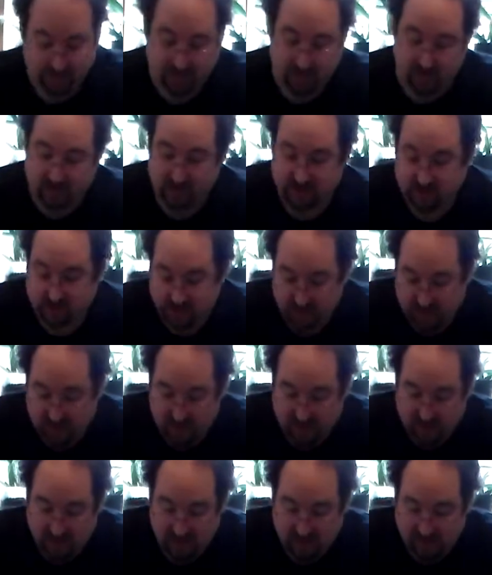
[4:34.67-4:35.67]
We also
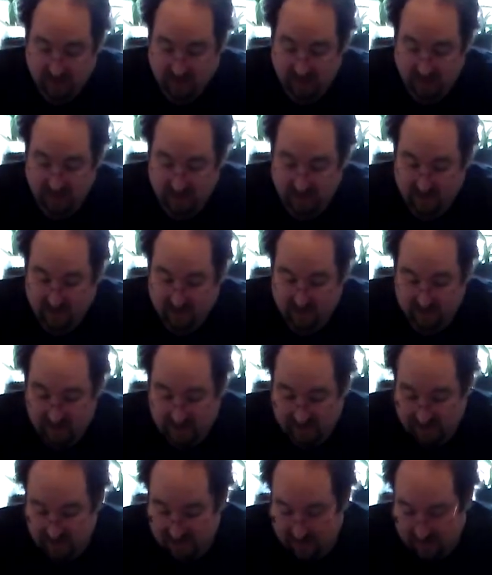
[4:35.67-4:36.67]
have
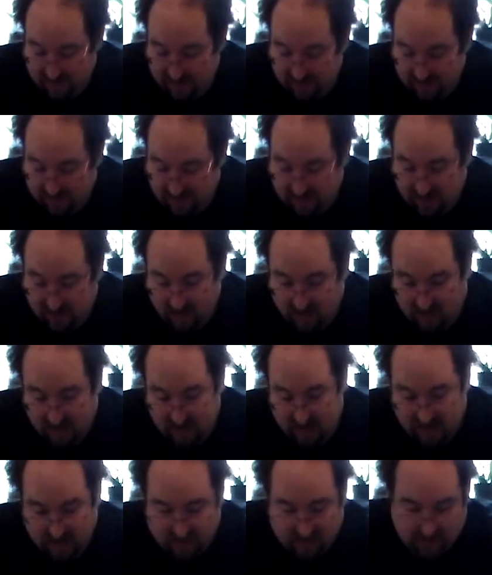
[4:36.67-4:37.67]
a
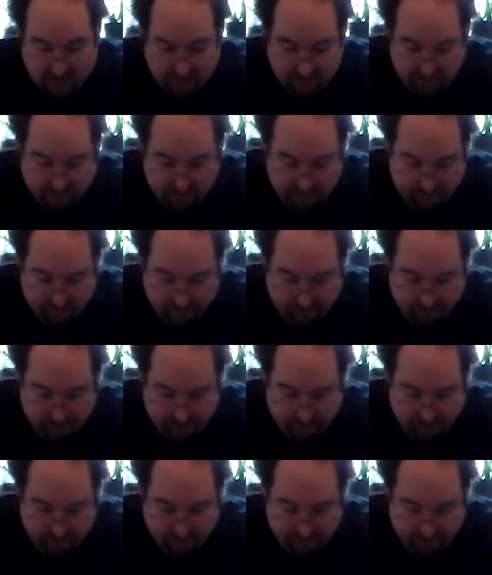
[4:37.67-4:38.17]
card game